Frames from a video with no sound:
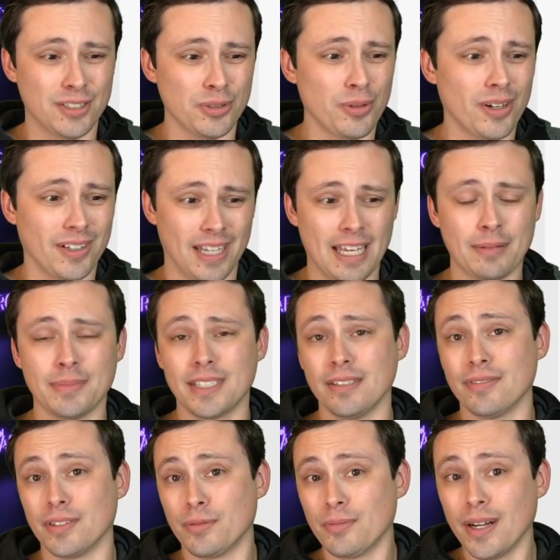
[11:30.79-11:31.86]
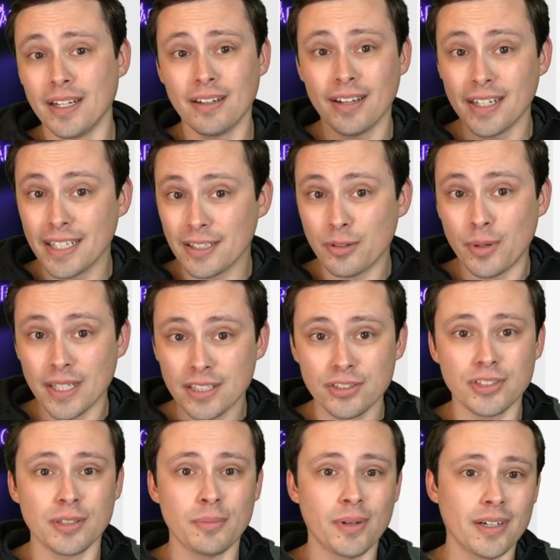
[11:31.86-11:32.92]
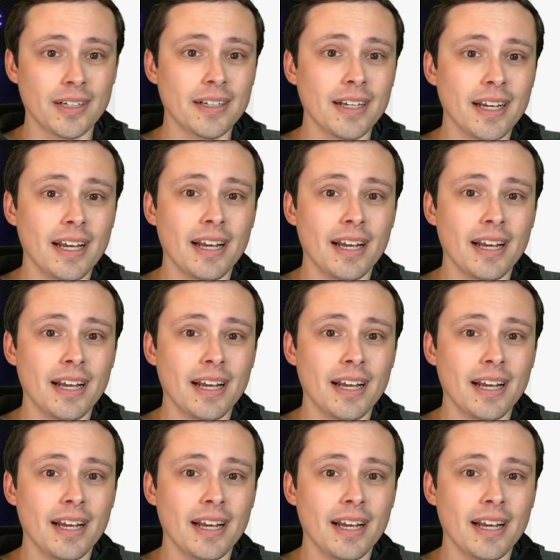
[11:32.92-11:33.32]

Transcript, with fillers: do all games even run on it? Question mark.